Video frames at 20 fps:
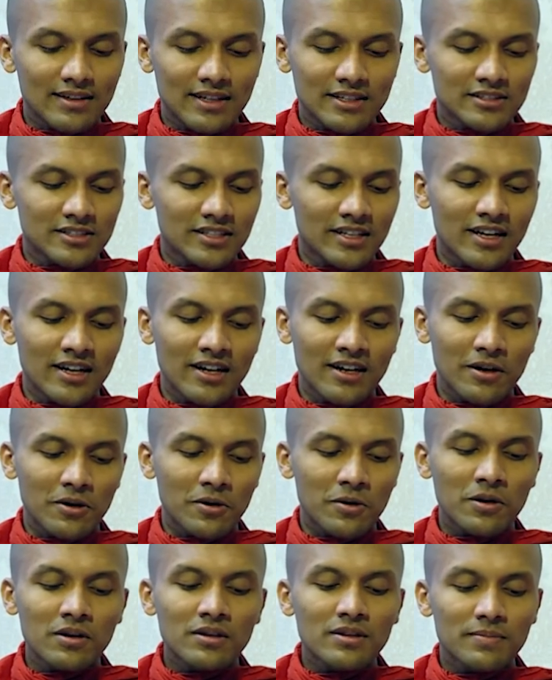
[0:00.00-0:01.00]
let's share
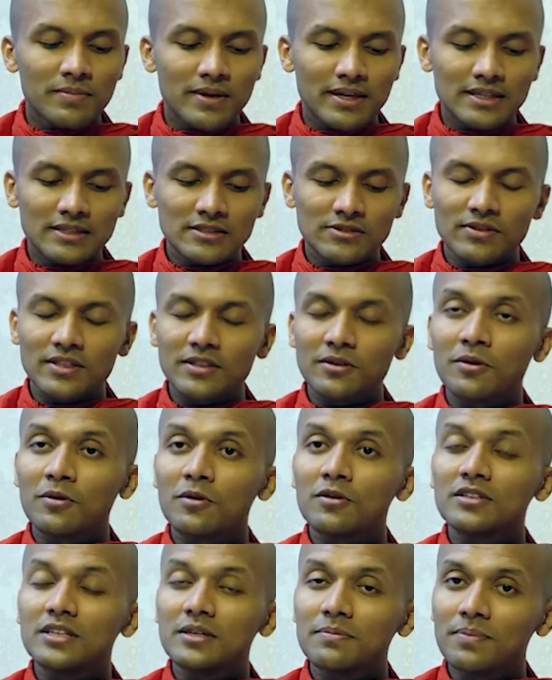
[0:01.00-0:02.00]
all the merits with
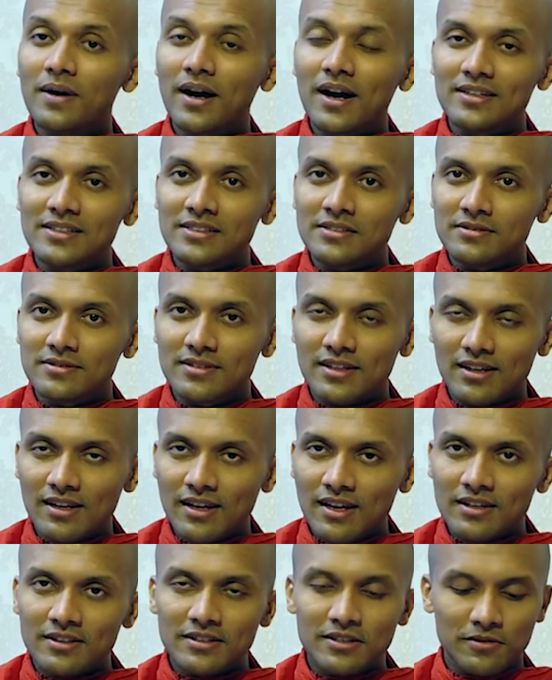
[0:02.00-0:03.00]
all departed
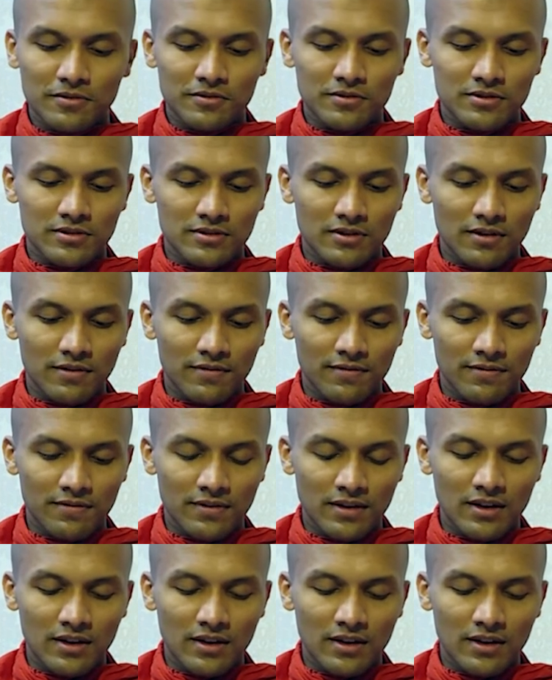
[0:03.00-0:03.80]
relatives of